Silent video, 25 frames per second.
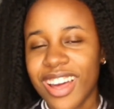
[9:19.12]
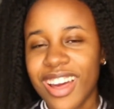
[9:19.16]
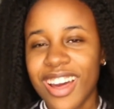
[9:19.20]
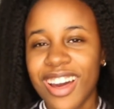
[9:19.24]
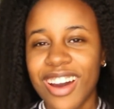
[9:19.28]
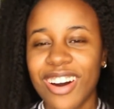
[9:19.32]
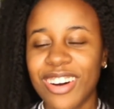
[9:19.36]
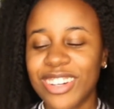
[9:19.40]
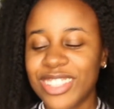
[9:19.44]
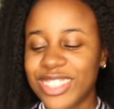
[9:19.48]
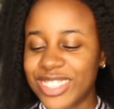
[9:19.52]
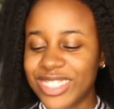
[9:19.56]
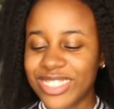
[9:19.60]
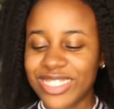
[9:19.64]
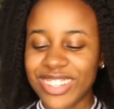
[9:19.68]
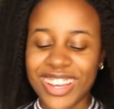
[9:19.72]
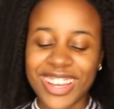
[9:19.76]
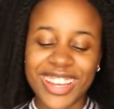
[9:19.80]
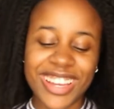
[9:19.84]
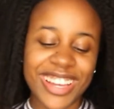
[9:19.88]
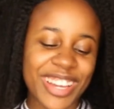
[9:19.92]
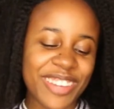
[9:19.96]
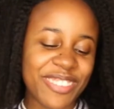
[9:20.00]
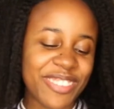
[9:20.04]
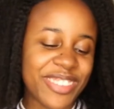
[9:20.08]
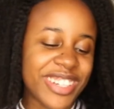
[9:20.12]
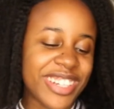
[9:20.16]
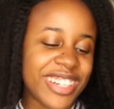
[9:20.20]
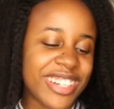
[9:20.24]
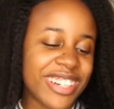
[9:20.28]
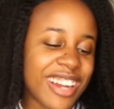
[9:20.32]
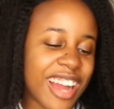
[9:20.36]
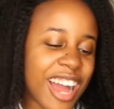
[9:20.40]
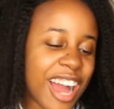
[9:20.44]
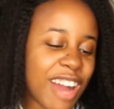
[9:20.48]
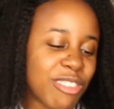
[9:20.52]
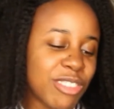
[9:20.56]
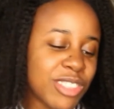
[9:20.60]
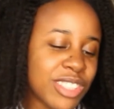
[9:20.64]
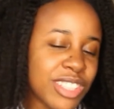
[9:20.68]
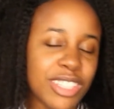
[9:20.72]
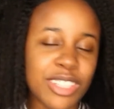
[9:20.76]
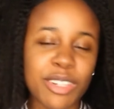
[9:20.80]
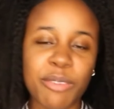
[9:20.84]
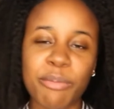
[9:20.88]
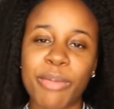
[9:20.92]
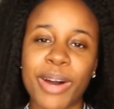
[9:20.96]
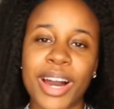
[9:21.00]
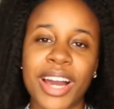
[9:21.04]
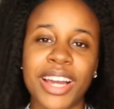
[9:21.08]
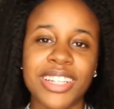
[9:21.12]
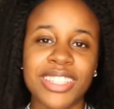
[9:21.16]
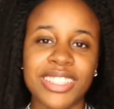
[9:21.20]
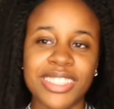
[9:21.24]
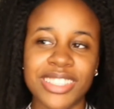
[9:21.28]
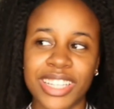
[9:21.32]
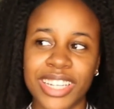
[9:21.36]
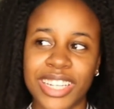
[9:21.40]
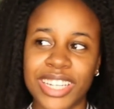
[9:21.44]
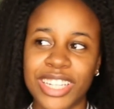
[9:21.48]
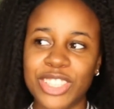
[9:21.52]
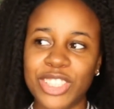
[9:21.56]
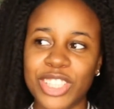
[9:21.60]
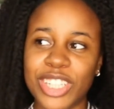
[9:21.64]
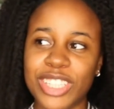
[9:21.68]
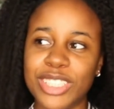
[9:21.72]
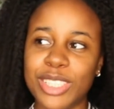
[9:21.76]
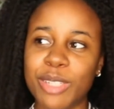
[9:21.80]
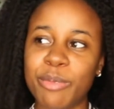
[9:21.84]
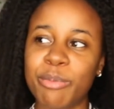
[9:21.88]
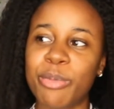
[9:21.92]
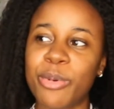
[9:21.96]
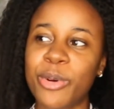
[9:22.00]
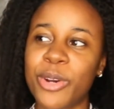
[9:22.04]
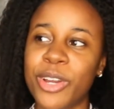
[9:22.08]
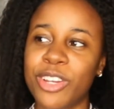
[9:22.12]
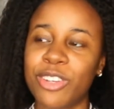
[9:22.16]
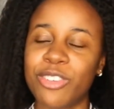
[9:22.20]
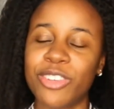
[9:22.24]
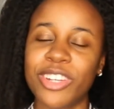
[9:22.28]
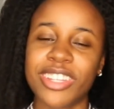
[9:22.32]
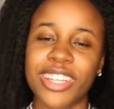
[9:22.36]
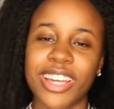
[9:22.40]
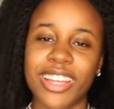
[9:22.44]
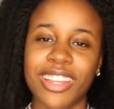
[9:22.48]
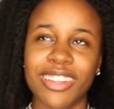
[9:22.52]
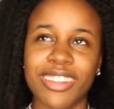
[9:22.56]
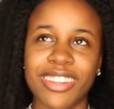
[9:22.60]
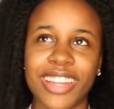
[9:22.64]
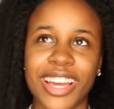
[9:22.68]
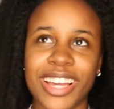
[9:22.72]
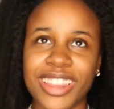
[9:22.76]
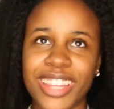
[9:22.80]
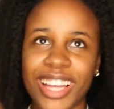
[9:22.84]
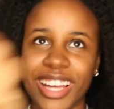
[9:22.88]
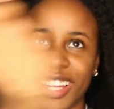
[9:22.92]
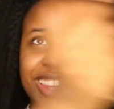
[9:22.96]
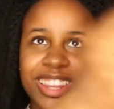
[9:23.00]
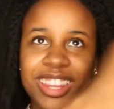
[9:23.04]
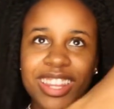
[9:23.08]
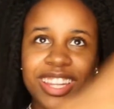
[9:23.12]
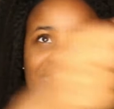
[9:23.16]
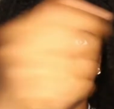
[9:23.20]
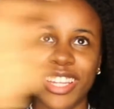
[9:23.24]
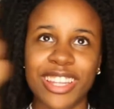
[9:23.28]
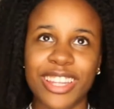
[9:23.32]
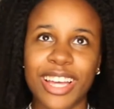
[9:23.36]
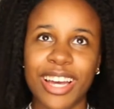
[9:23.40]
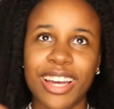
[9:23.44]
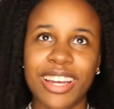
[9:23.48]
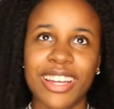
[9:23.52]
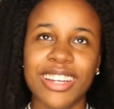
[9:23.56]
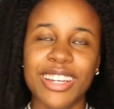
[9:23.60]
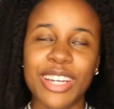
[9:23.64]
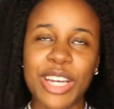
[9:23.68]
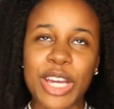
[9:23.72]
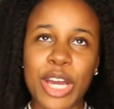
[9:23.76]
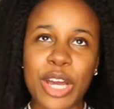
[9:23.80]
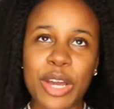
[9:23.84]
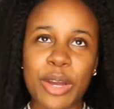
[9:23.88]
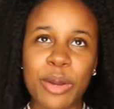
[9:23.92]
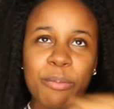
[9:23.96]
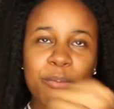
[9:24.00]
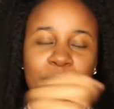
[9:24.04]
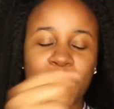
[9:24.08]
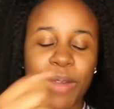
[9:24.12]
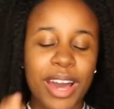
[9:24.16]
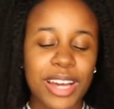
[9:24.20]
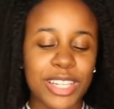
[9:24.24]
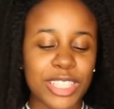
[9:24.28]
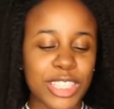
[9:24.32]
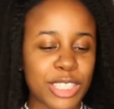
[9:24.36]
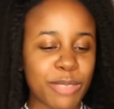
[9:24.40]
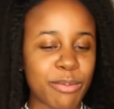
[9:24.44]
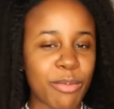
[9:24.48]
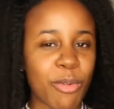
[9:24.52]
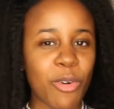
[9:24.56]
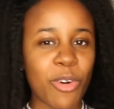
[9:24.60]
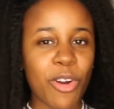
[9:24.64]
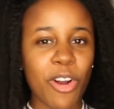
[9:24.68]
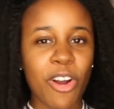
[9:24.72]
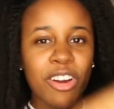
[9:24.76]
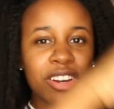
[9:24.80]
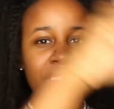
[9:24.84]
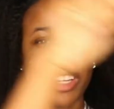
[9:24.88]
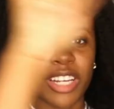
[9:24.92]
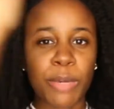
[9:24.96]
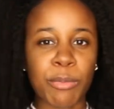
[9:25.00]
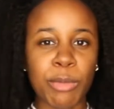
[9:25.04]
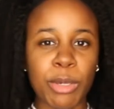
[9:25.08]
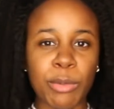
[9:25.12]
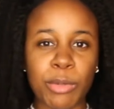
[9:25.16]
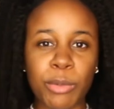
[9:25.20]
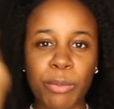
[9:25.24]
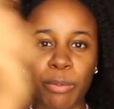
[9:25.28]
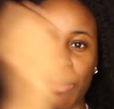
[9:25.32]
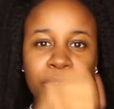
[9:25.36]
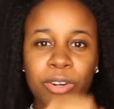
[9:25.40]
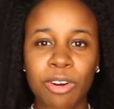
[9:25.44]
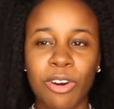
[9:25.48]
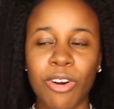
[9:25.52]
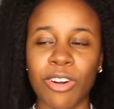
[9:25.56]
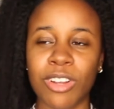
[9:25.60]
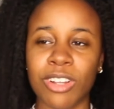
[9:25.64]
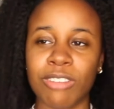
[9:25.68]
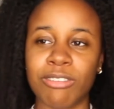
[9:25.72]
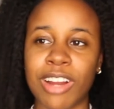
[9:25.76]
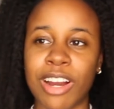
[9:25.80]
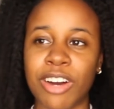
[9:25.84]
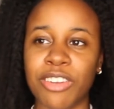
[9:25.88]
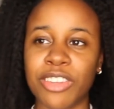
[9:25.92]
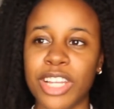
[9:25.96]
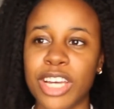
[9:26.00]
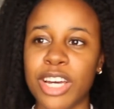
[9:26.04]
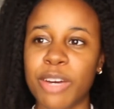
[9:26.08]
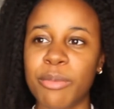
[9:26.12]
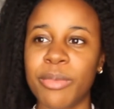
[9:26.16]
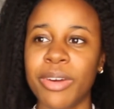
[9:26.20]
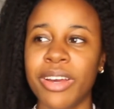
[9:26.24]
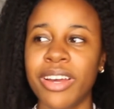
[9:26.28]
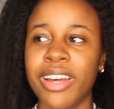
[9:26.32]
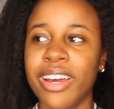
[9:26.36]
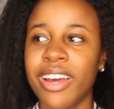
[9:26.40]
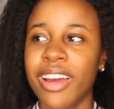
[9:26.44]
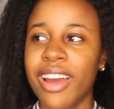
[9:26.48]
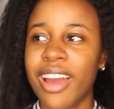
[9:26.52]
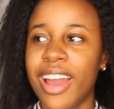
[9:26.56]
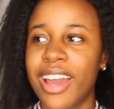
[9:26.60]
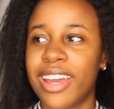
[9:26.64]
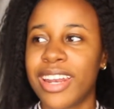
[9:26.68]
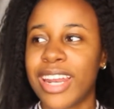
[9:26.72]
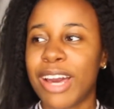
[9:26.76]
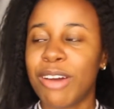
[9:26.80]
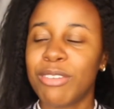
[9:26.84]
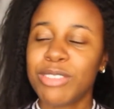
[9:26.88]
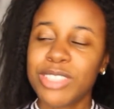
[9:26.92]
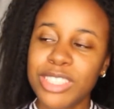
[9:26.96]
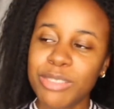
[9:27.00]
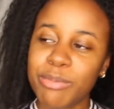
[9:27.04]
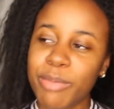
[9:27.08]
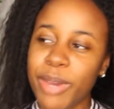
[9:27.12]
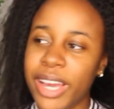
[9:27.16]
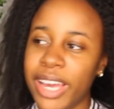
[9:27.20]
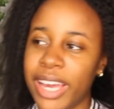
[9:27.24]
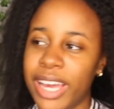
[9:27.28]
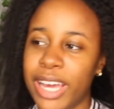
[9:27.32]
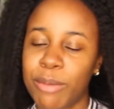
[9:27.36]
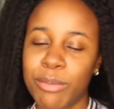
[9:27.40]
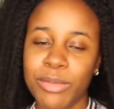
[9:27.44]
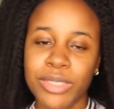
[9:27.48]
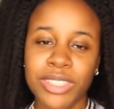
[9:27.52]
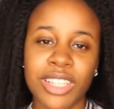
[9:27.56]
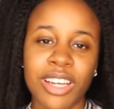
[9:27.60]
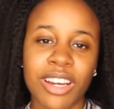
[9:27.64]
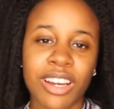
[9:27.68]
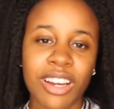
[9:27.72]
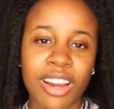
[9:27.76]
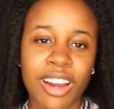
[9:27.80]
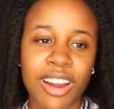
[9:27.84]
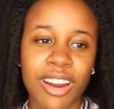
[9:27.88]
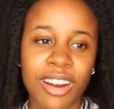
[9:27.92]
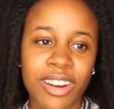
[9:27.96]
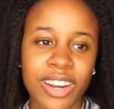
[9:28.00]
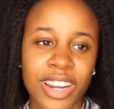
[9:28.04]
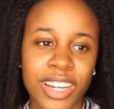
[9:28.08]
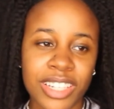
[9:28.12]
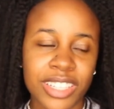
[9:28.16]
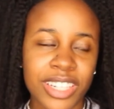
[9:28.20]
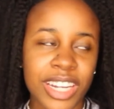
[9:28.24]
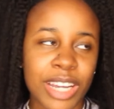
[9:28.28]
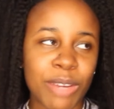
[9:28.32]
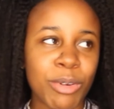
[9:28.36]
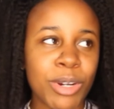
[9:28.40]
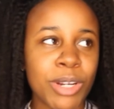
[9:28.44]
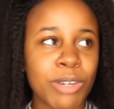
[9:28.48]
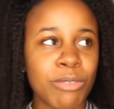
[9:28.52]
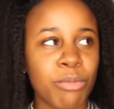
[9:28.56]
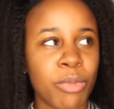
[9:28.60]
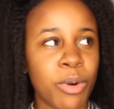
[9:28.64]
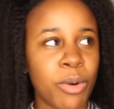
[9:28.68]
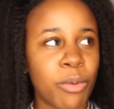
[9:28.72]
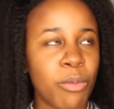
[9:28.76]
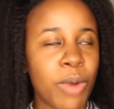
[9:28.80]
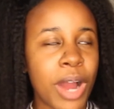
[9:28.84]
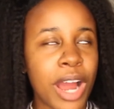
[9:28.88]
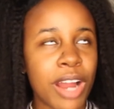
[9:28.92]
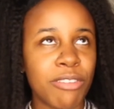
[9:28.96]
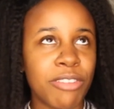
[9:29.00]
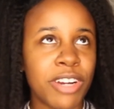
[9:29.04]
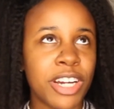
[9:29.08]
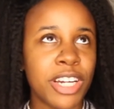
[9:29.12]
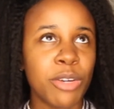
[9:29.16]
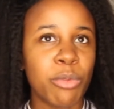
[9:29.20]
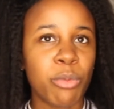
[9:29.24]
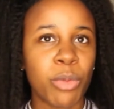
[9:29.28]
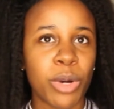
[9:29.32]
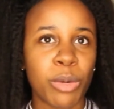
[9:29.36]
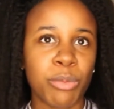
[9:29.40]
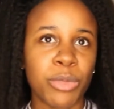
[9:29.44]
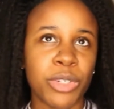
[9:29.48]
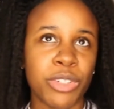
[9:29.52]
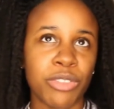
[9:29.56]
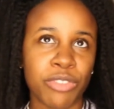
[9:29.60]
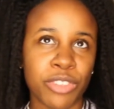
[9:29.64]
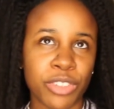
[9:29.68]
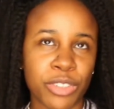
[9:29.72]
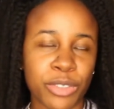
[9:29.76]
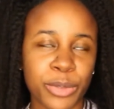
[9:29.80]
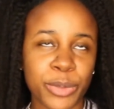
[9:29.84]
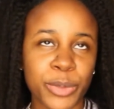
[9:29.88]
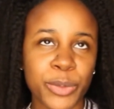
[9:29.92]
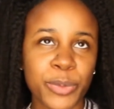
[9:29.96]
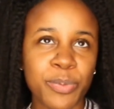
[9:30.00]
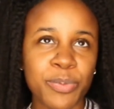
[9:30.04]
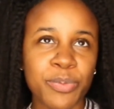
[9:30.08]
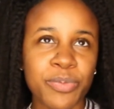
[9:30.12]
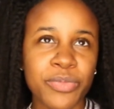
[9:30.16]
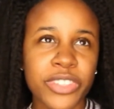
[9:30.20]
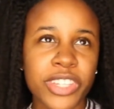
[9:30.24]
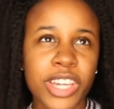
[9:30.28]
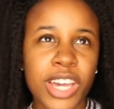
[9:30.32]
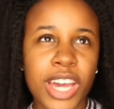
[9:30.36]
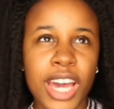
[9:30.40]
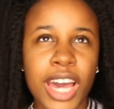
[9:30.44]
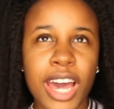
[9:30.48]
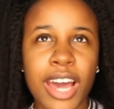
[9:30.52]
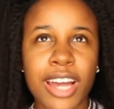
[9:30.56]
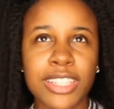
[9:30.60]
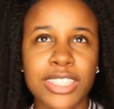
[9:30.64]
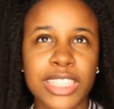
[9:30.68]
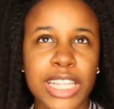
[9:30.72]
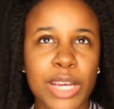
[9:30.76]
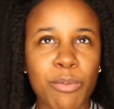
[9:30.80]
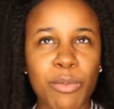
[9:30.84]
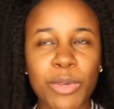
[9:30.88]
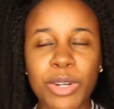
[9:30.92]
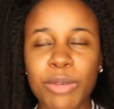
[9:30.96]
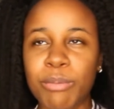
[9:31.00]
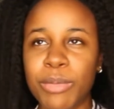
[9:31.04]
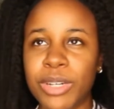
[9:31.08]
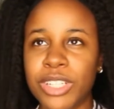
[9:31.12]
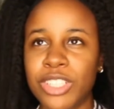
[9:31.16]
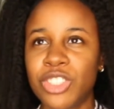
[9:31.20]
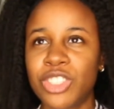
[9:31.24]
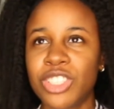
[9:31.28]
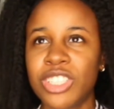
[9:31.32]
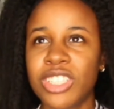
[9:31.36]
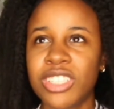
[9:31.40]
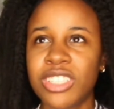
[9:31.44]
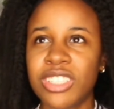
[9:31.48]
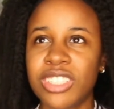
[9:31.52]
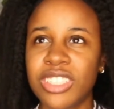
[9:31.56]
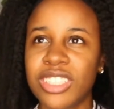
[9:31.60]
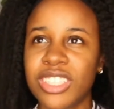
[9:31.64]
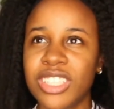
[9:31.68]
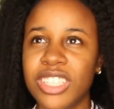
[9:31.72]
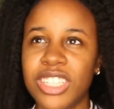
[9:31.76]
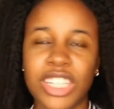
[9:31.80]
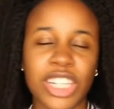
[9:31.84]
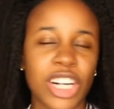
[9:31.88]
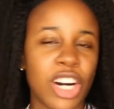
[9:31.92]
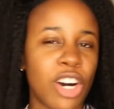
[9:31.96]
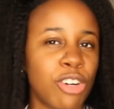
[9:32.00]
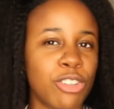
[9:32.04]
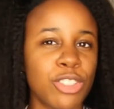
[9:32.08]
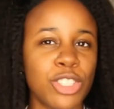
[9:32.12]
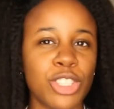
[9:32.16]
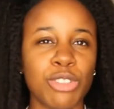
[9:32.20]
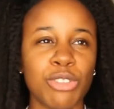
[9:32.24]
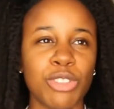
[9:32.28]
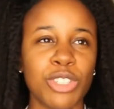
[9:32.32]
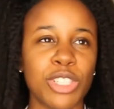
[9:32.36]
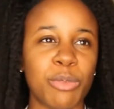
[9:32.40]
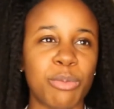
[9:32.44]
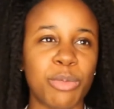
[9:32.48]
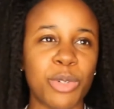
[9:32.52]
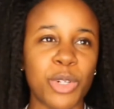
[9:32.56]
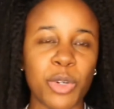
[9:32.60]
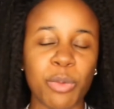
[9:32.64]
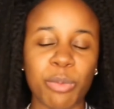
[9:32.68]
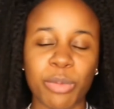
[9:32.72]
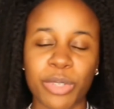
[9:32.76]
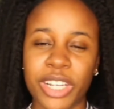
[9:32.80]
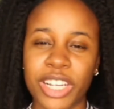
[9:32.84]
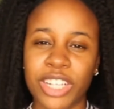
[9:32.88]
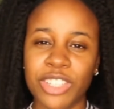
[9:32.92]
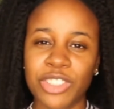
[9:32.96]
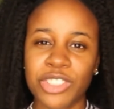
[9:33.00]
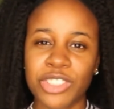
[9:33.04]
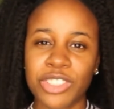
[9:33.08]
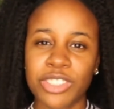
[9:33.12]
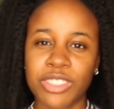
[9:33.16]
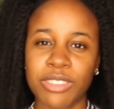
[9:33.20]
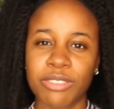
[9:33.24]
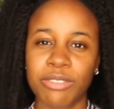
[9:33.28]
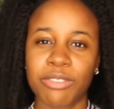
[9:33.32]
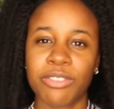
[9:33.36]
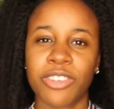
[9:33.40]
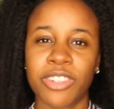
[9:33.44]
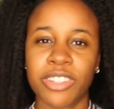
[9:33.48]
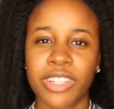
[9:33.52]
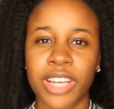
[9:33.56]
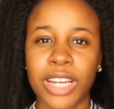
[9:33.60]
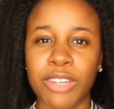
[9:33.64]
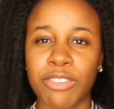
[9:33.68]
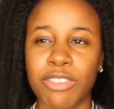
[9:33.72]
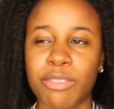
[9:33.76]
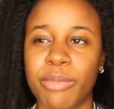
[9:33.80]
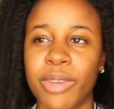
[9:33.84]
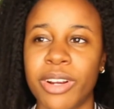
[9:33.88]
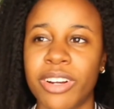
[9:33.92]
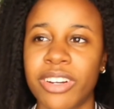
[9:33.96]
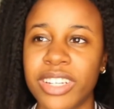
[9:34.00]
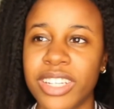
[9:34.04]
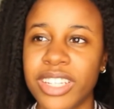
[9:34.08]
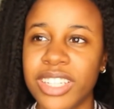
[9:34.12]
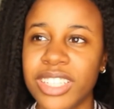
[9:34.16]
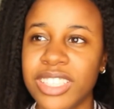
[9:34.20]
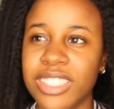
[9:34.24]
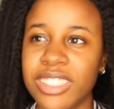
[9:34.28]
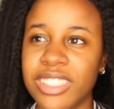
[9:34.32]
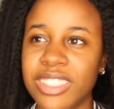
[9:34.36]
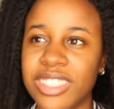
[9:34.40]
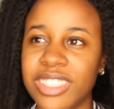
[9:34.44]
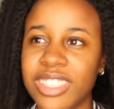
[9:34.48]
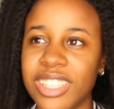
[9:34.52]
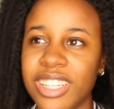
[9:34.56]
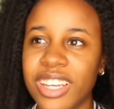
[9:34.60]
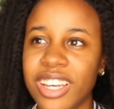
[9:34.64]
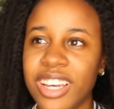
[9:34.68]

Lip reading: Also, I put here, I was going to buy sage at some point, you know, like that thing that has smoke on it and people put all around them. And I was in my Amazon cart, and then I read one review, and someone mentioned cultural appropriation for Native Americans.